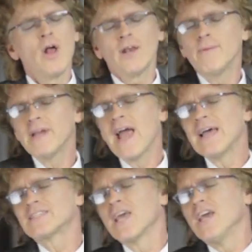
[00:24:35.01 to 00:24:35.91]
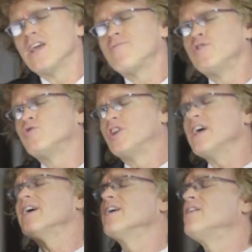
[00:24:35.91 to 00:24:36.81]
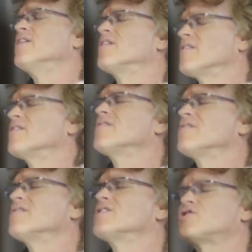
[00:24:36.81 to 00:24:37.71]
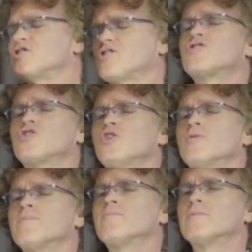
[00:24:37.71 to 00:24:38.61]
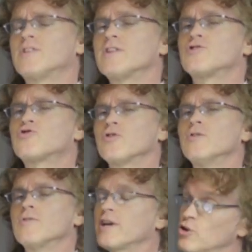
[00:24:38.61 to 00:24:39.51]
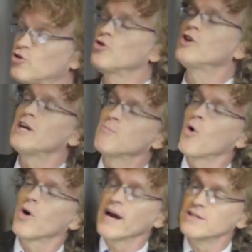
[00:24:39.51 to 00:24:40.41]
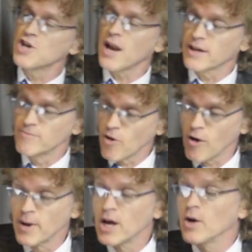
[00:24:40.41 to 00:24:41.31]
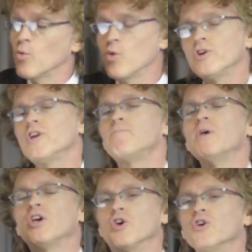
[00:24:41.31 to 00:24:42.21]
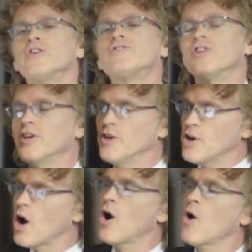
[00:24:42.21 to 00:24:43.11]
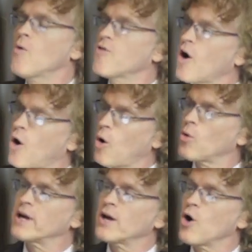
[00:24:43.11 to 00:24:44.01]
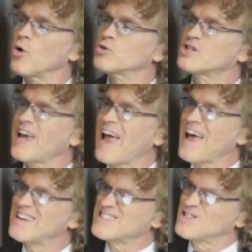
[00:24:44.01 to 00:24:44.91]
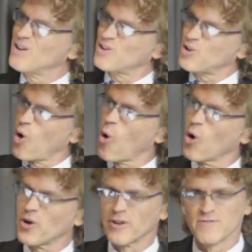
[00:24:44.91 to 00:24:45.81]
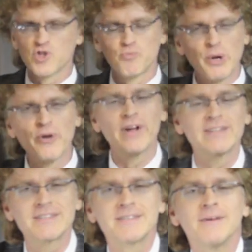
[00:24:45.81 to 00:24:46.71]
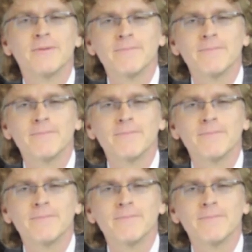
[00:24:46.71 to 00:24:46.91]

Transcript: let me ask if you did let's just assume that this is true, that you do need more angelic involvement. Wouldn't it be good to know the Holy Ghost as the Lord of spirits?